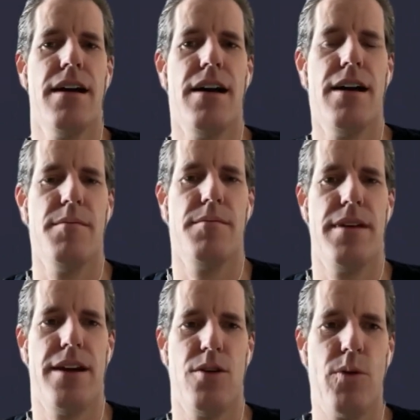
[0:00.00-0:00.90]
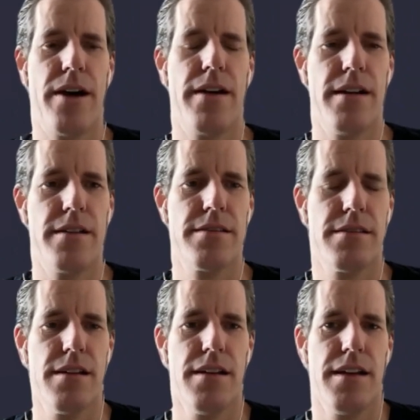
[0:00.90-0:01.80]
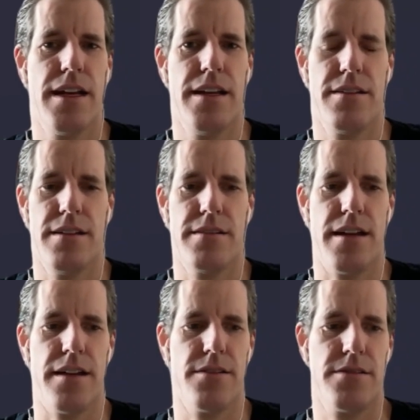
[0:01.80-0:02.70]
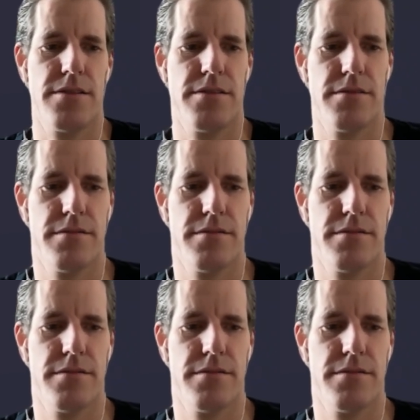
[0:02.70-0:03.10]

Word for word: um, and awareness into these cycles.